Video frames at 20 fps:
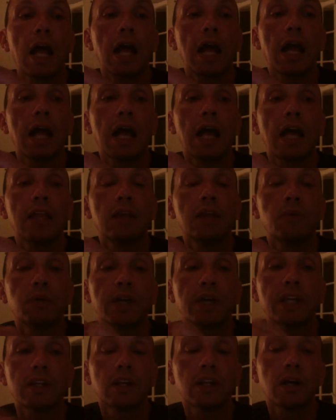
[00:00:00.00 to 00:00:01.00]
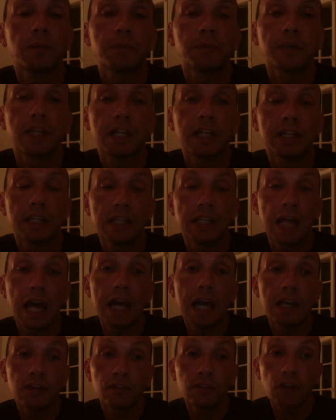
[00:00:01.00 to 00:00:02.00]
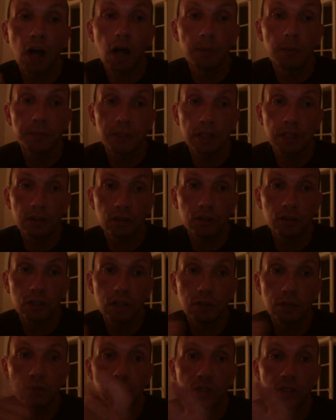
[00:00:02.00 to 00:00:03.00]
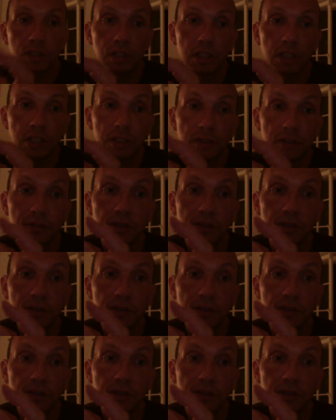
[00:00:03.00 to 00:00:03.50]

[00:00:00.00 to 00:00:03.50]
And then we end up in the Eight of Cups energy, which is